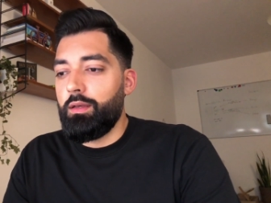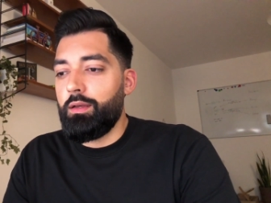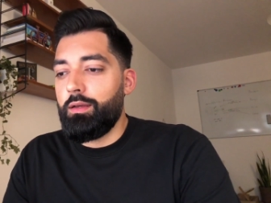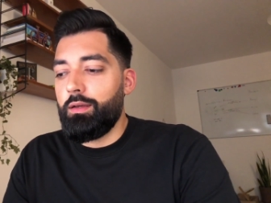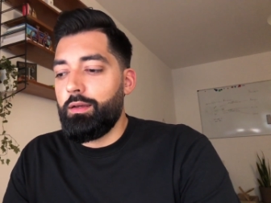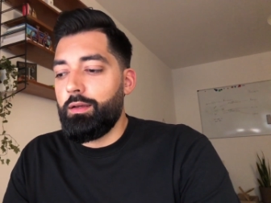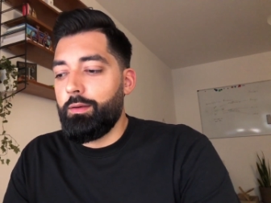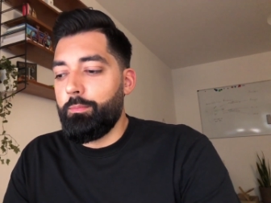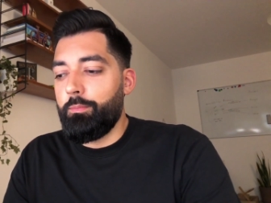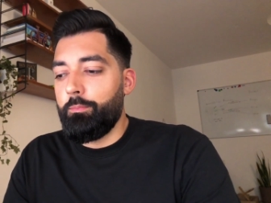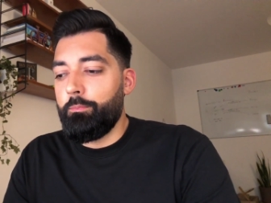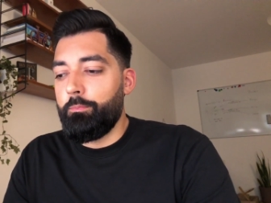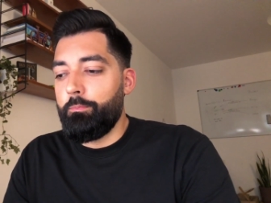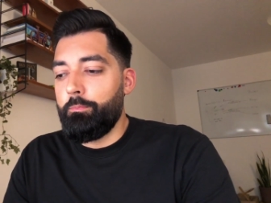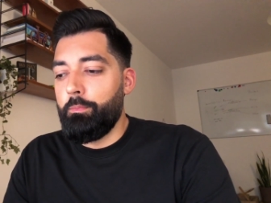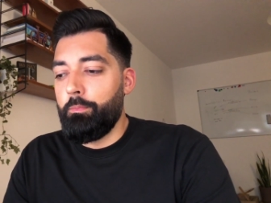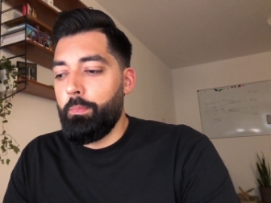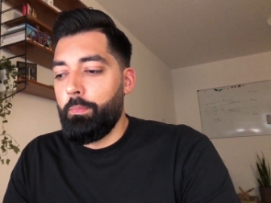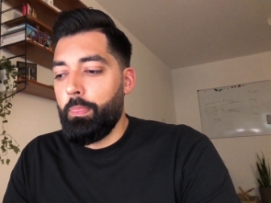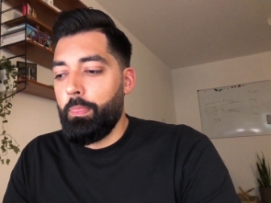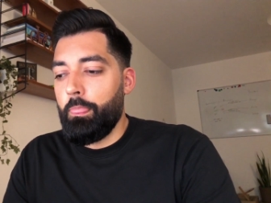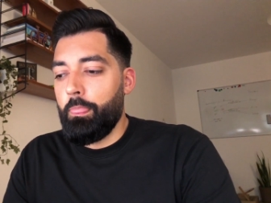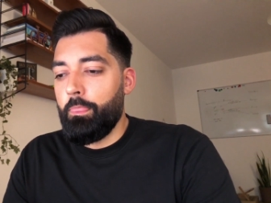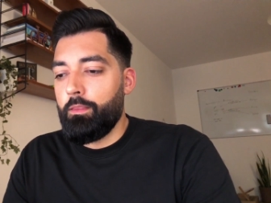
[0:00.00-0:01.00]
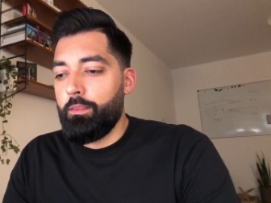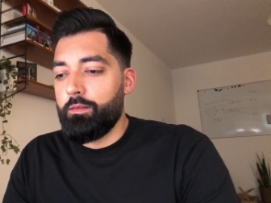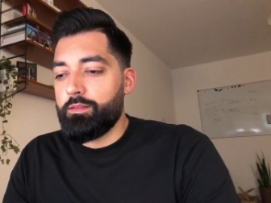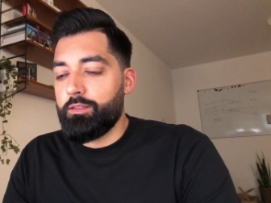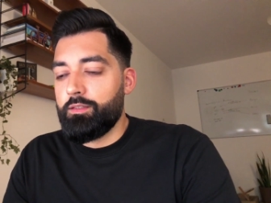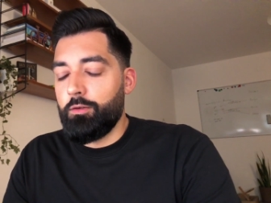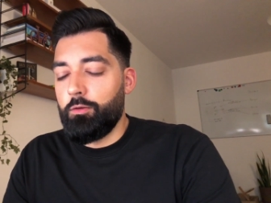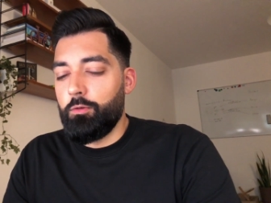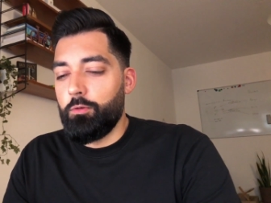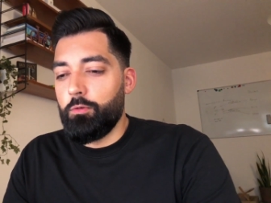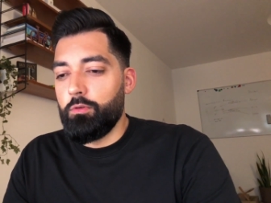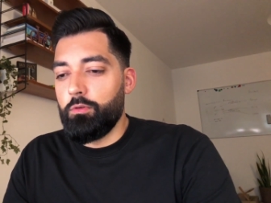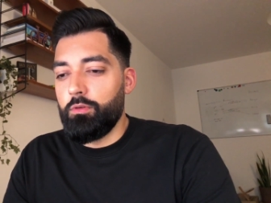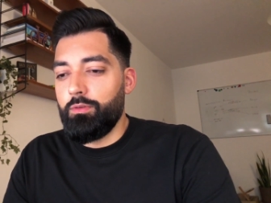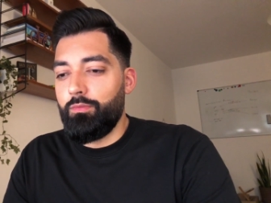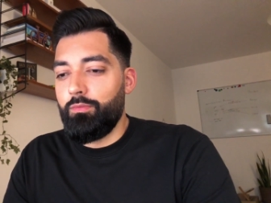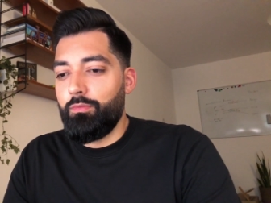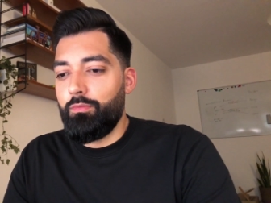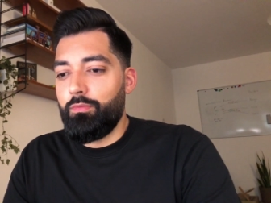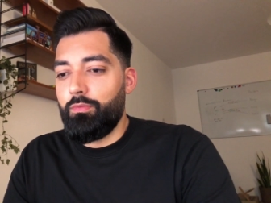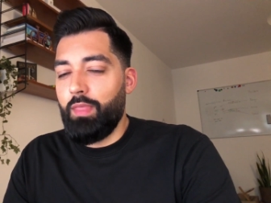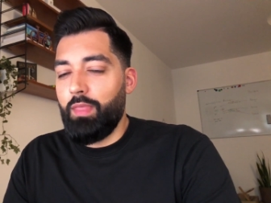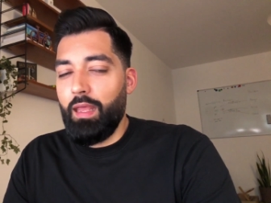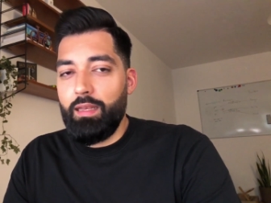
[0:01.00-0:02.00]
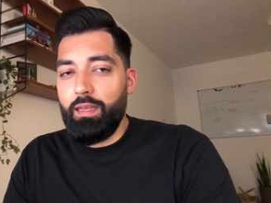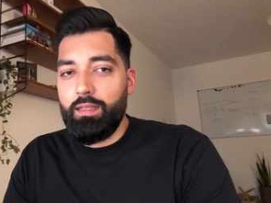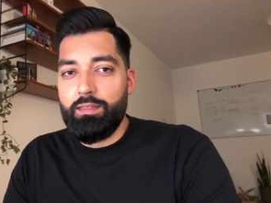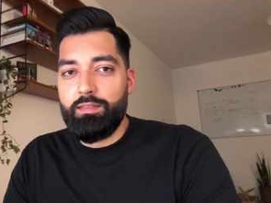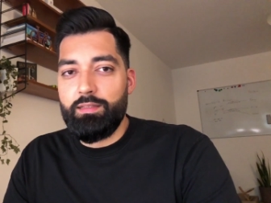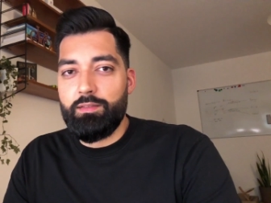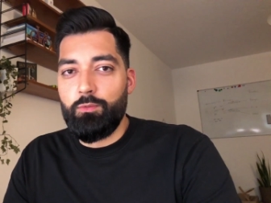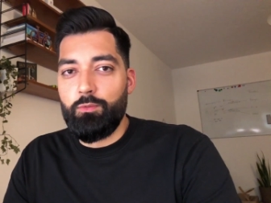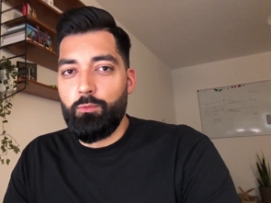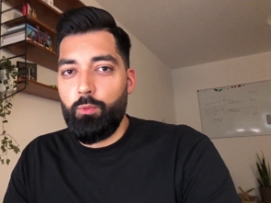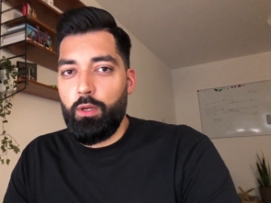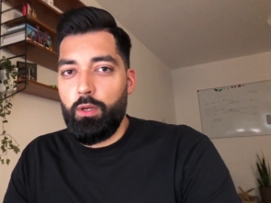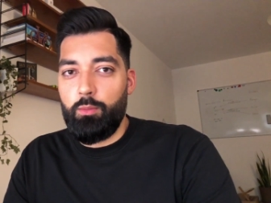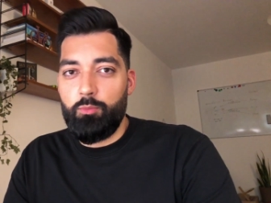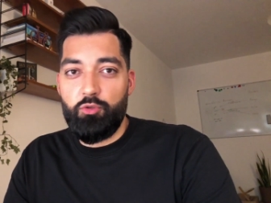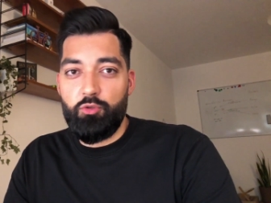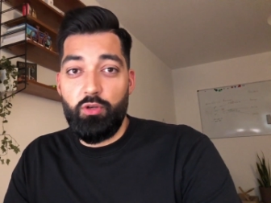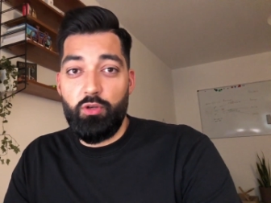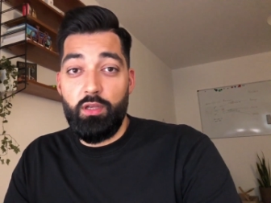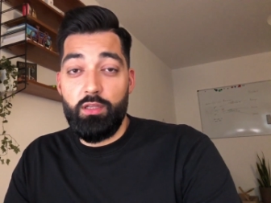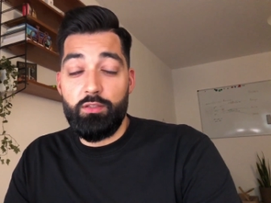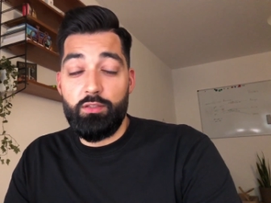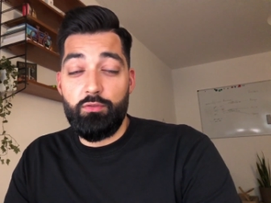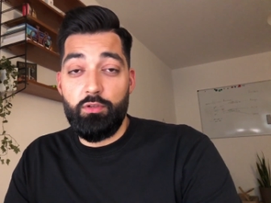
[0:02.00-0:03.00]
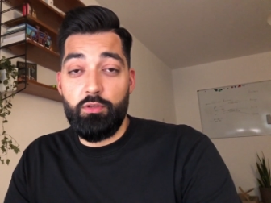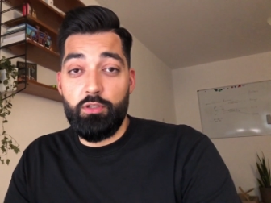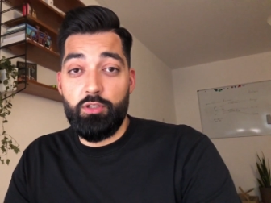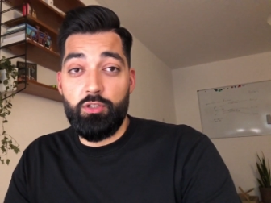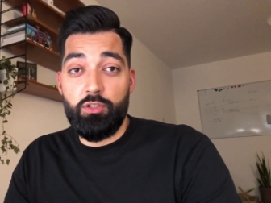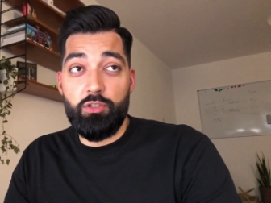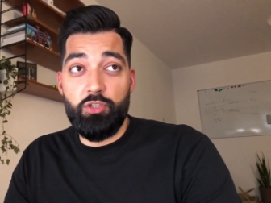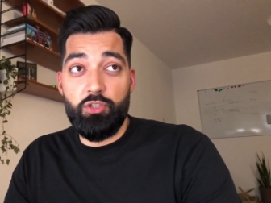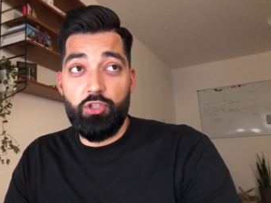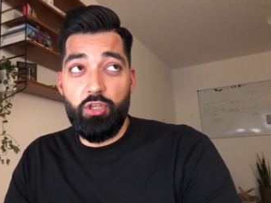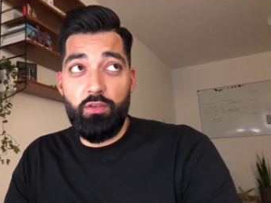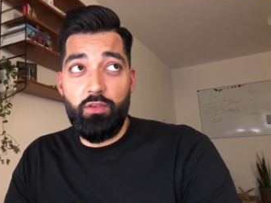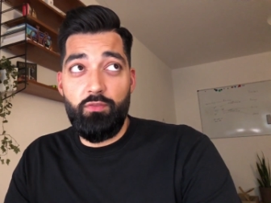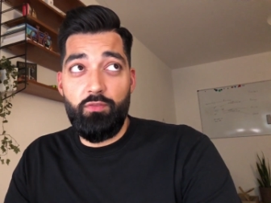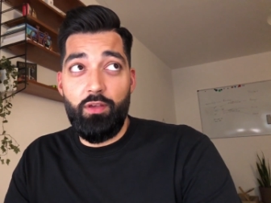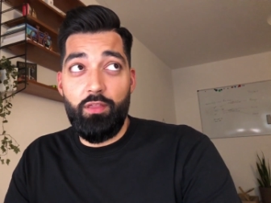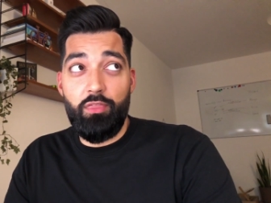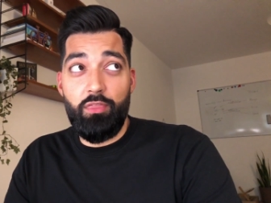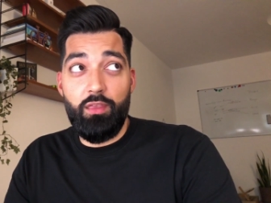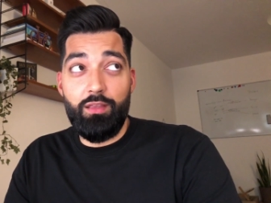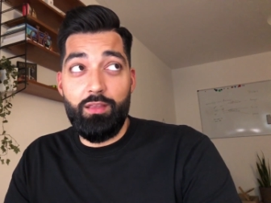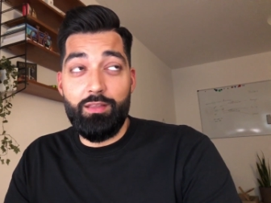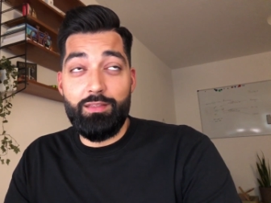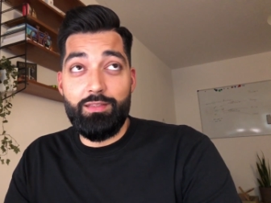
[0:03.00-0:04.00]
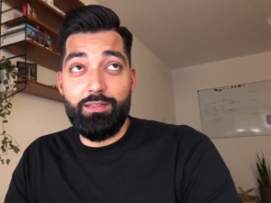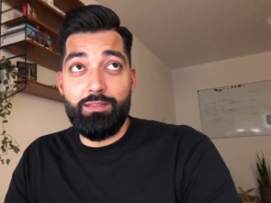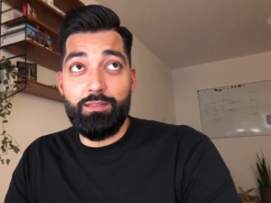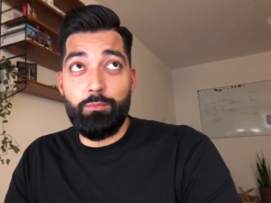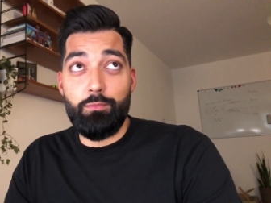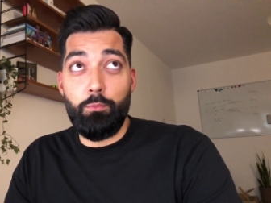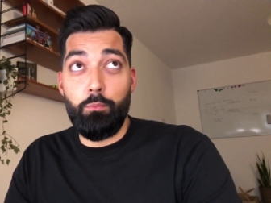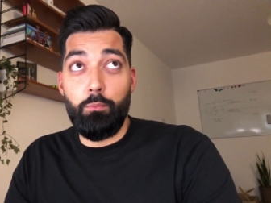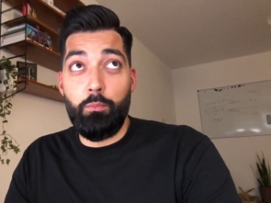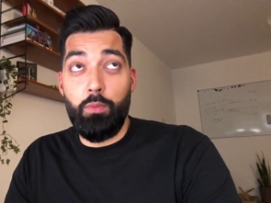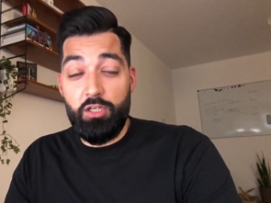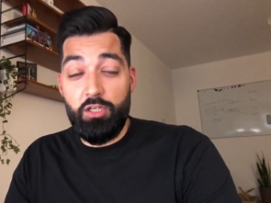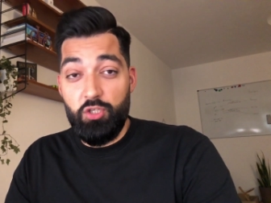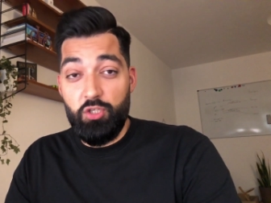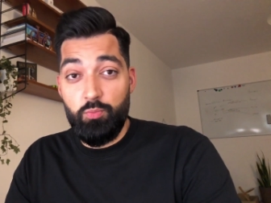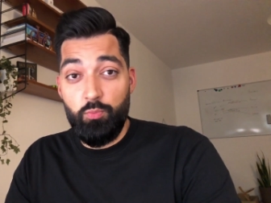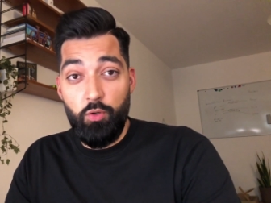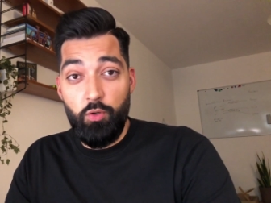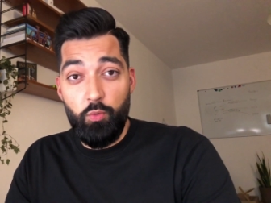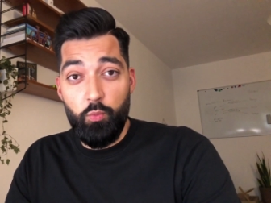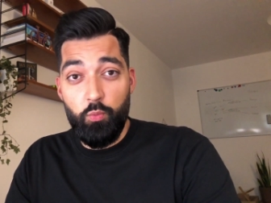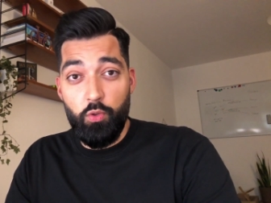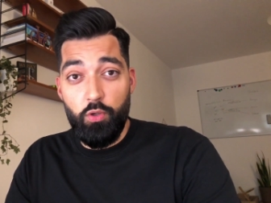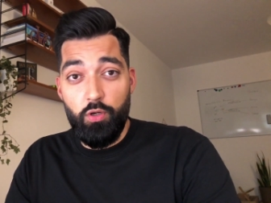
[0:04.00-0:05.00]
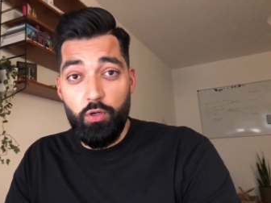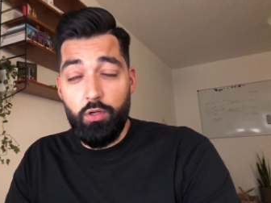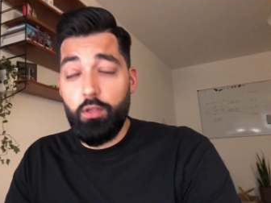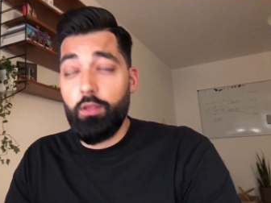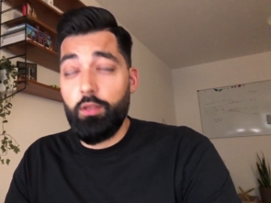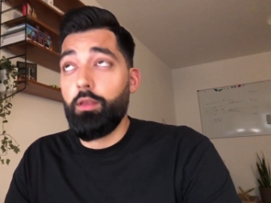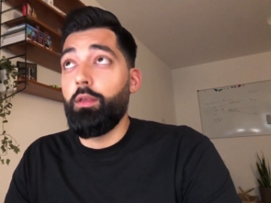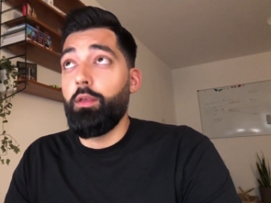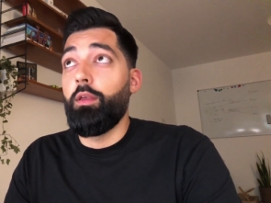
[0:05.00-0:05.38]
Um, so that is what I'm trying to achieve. I think it's much more work,